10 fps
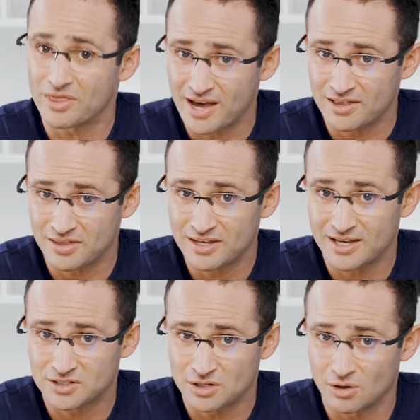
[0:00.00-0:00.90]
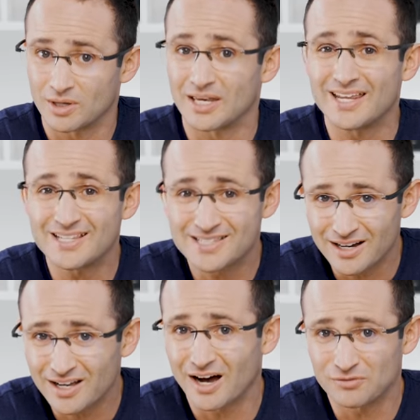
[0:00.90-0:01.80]
when that thing gets going, it is
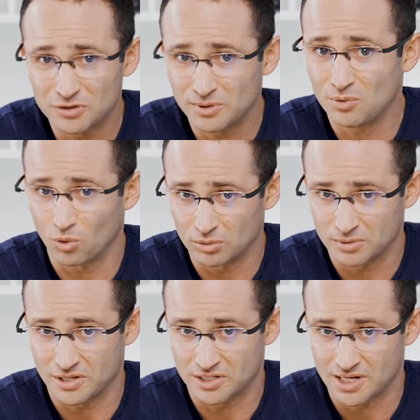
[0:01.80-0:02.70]
uncomfortably warm to the